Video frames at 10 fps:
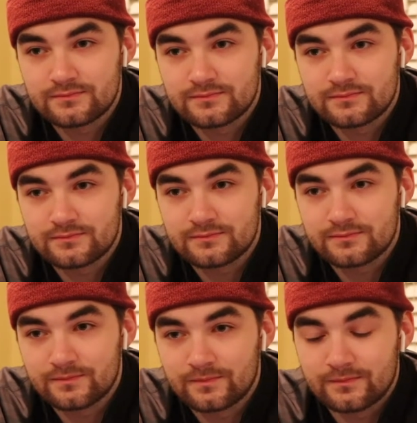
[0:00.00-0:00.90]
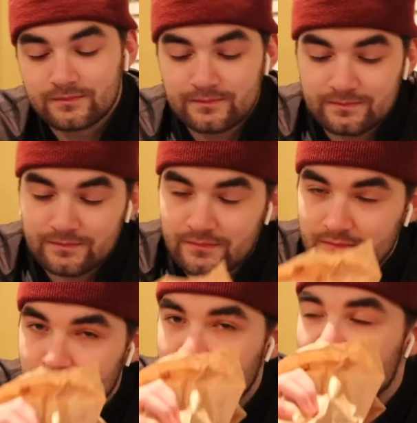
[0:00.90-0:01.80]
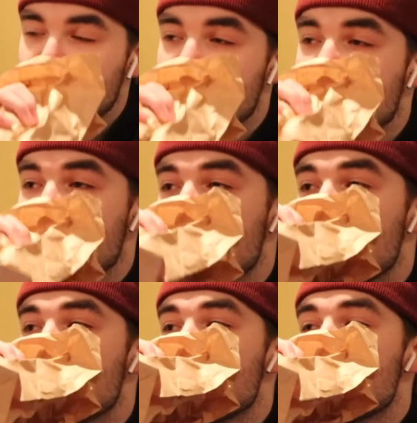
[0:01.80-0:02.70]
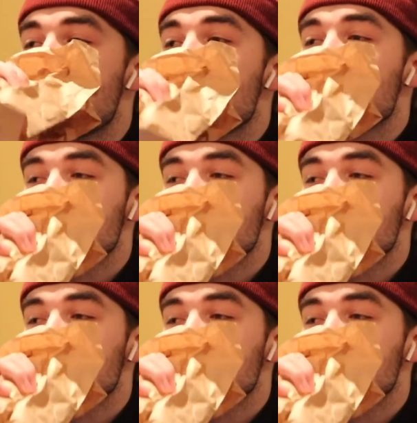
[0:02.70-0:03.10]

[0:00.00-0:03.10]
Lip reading: Nothing is said.